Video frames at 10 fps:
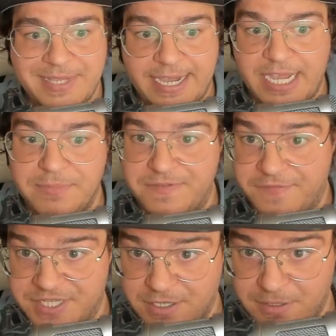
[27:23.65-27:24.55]
It can be
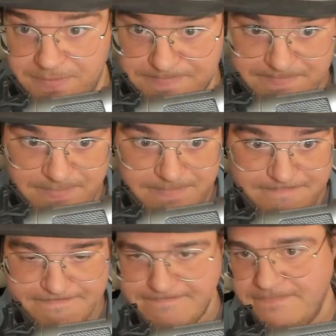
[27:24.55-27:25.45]
physical.
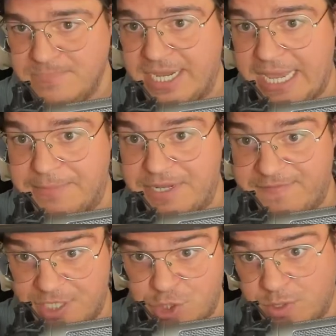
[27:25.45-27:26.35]
It can be
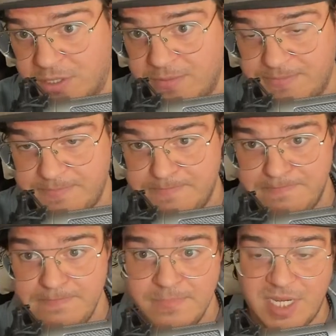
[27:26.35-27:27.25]
visual.
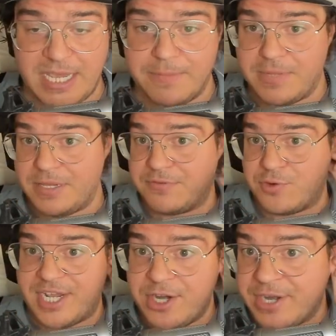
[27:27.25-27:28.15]
It can be through
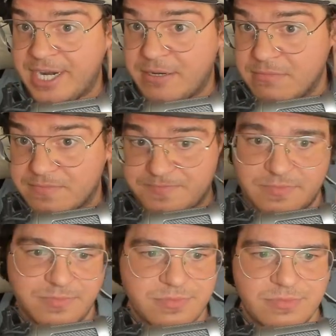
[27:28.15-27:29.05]
hearing,
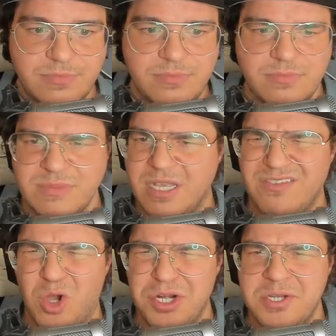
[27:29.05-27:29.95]

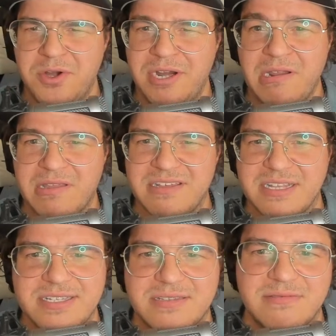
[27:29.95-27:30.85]
auditory. I think
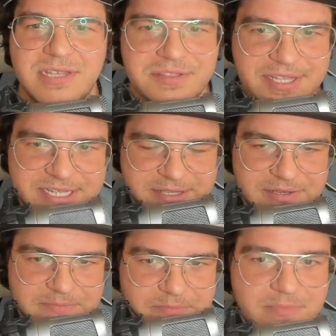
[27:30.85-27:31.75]
that's the
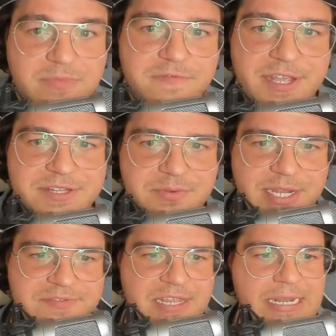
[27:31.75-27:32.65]
fancy way
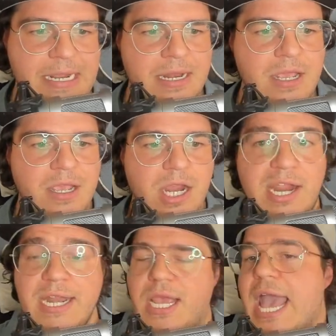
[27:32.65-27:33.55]
of saying it,
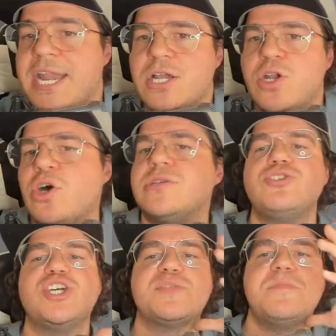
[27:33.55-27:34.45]
right? And it can also
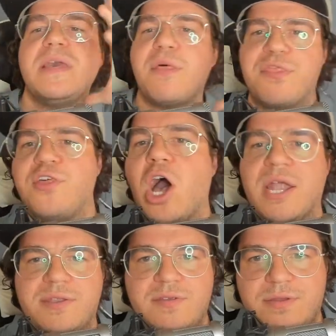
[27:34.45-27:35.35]
just be a
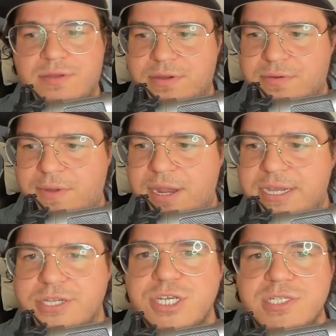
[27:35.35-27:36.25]
thought, right? It
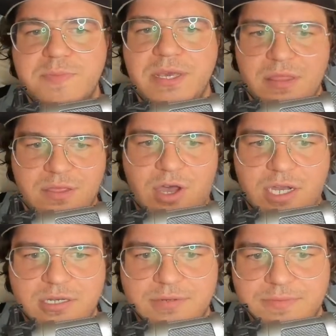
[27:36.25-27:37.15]
can just be a thought.
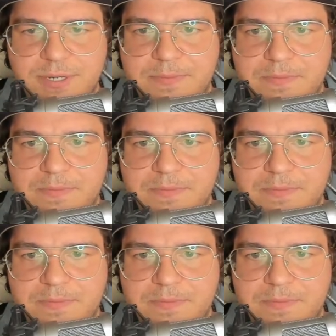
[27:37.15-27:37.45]
Right?